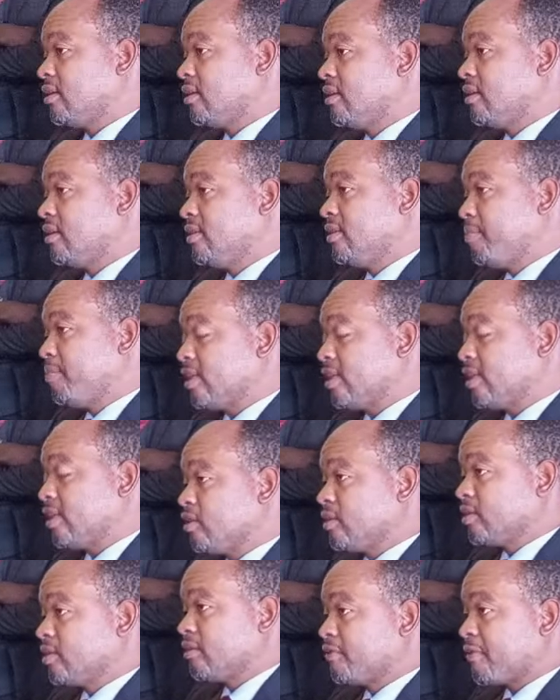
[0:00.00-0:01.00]
the
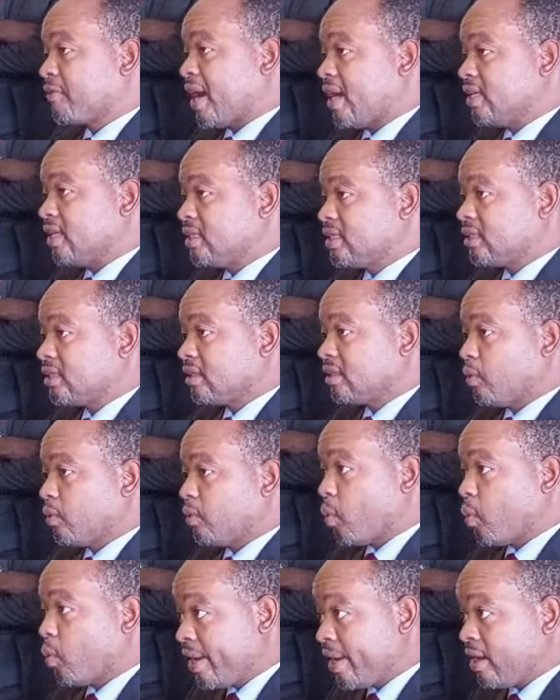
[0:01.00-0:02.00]
Patriotic Front
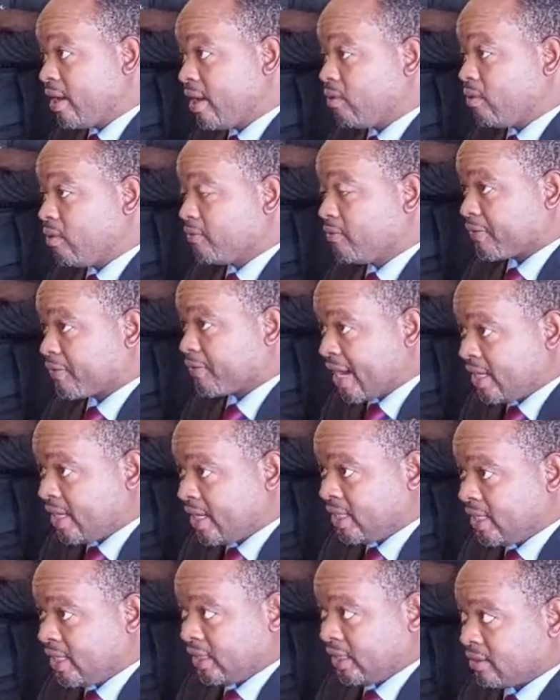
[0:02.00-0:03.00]
were on
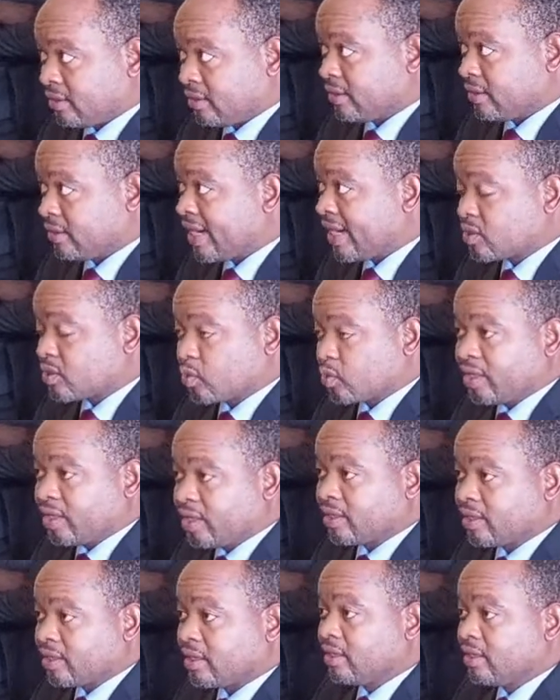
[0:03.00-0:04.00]
Friday last week
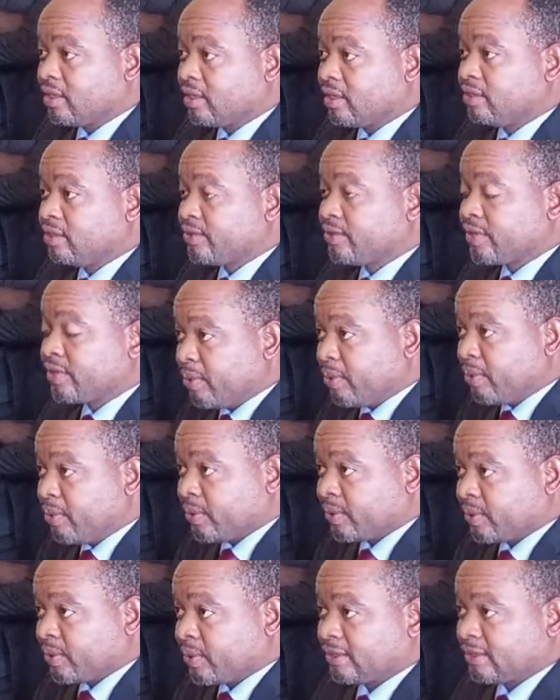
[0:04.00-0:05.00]
dribbled,
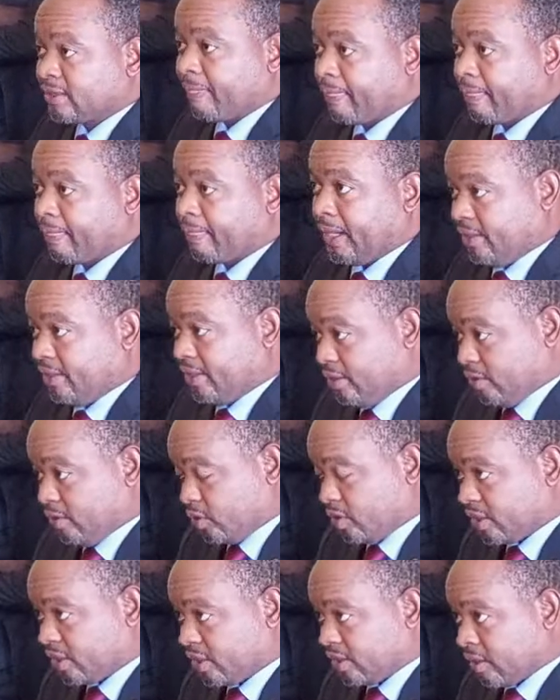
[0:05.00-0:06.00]
in
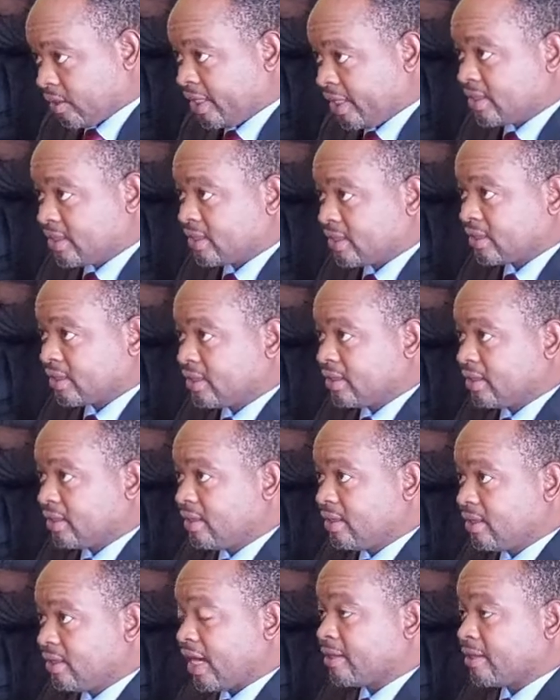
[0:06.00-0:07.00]
using their words,
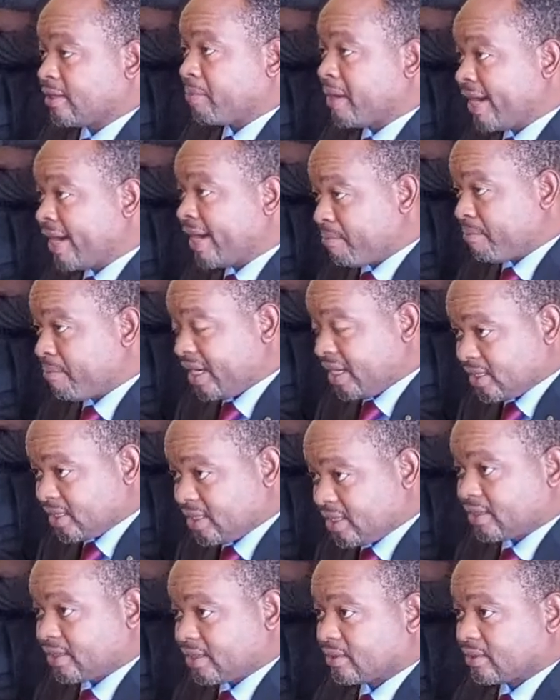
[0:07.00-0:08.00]
at Parliament
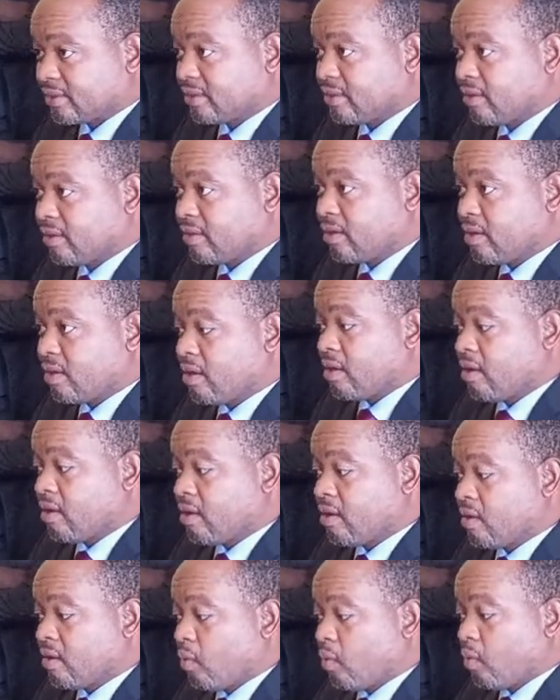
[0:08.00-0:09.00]

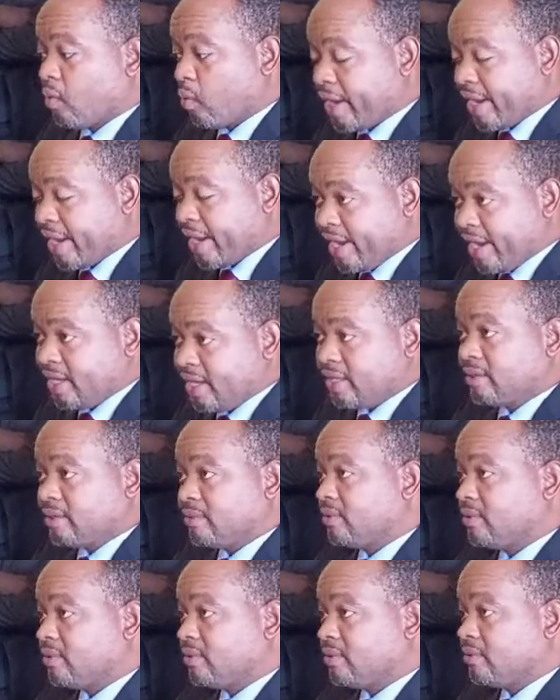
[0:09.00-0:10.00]
when
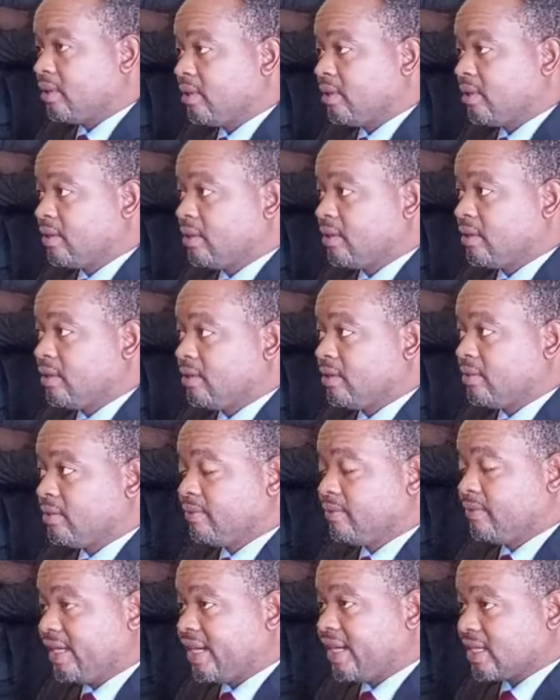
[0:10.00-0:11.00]

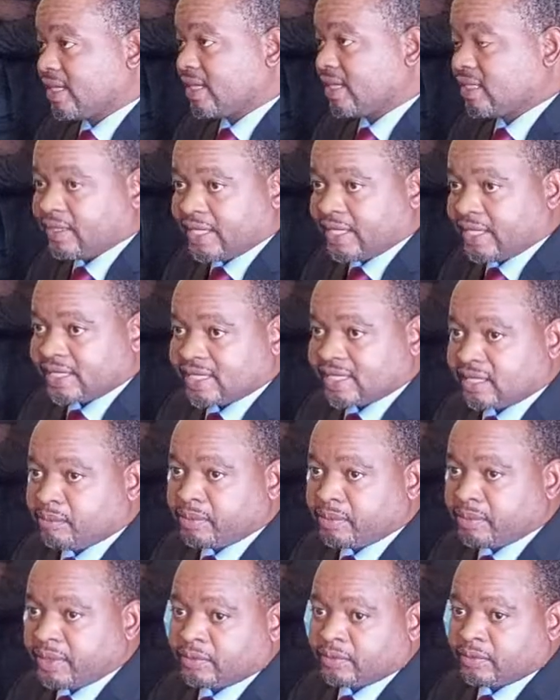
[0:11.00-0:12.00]
the National Assembly
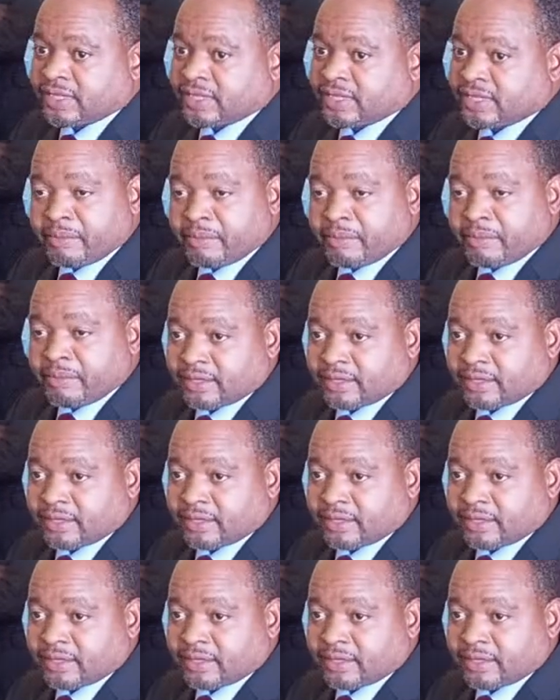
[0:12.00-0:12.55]
of Zambia